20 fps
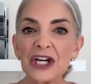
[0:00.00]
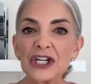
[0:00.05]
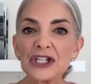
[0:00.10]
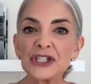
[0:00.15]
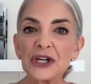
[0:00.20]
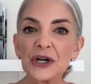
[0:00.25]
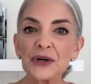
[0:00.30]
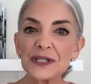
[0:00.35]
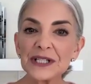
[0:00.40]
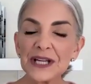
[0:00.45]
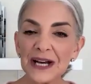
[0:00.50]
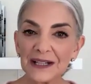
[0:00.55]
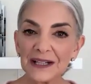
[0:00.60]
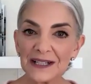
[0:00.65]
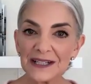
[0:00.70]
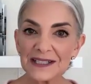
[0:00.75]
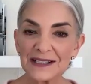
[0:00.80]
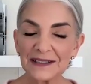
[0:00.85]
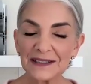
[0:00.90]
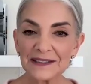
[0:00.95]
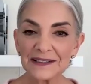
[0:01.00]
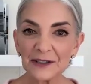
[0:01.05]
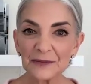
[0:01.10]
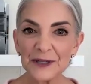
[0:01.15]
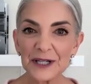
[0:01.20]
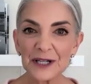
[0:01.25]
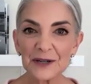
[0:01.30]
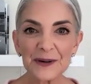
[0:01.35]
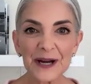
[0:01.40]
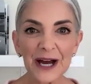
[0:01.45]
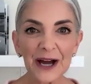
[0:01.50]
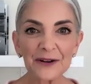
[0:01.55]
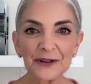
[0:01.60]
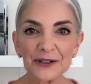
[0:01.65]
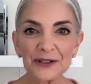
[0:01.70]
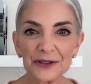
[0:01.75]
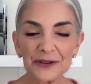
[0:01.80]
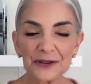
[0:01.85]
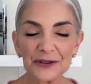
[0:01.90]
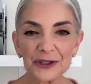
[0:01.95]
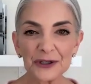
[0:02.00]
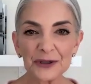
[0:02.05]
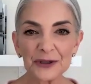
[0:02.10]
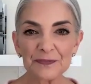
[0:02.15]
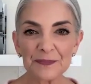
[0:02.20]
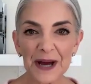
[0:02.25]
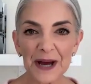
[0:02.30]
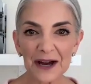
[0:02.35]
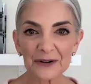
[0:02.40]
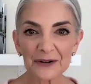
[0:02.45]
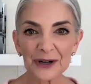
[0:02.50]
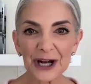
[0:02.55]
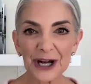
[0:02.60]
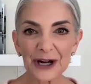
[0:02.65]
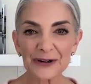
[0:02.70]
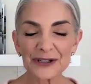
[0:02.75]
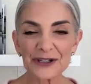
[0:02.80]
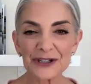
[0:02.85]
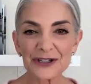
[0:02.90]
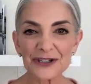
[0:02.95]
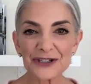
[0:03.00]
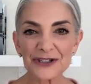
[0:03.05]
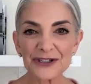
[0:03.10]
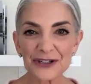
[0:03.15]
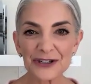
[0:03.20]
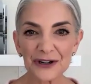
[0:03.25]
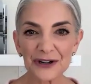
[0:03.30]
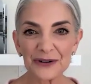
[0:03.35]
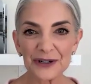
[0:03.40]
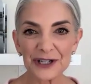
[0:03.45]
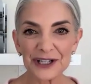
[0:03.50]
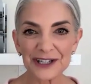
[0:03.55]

so tell us a little bit about you your background is so